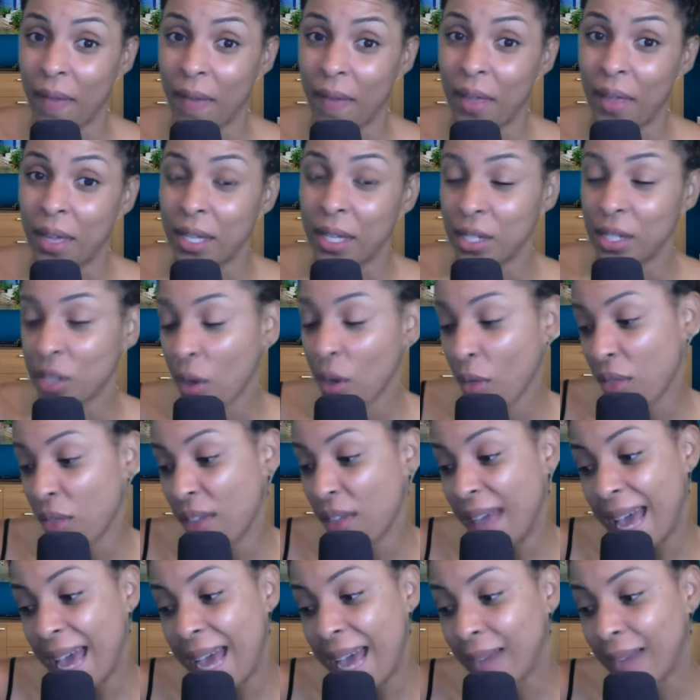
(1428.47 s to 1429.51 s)
So
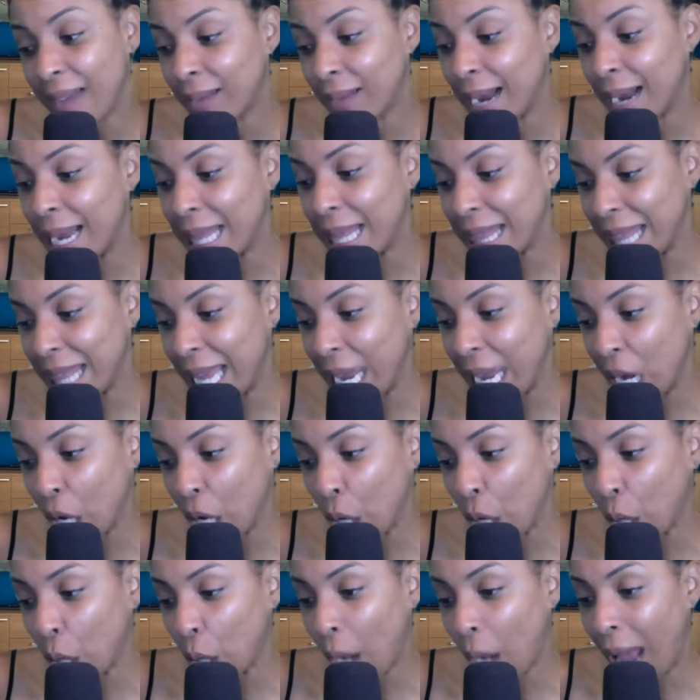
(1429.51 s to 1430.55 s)
that right
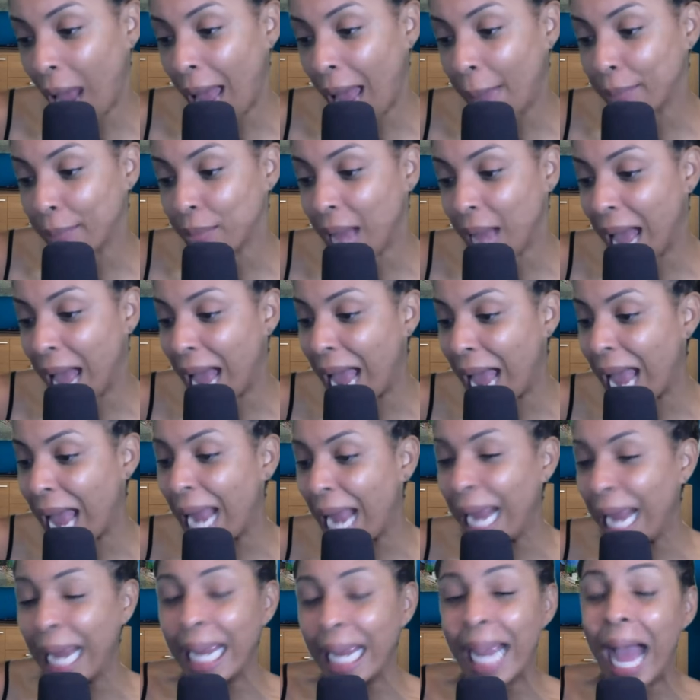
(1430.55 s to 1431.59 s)
there, I'm
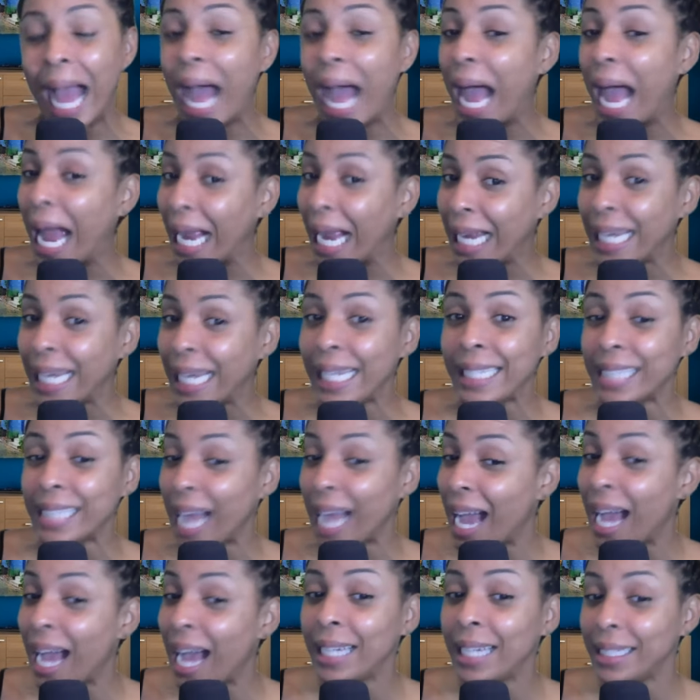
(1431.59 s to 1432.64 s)
I I
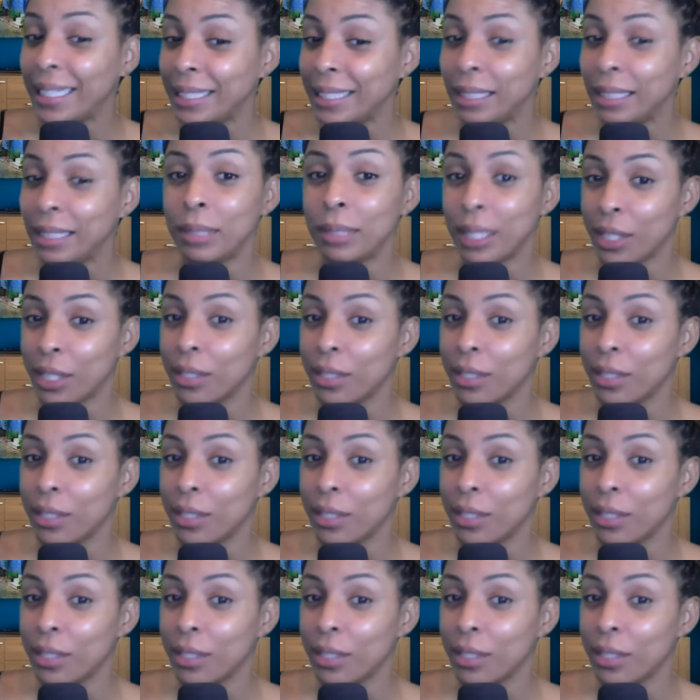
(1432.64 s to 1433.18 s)
I am in,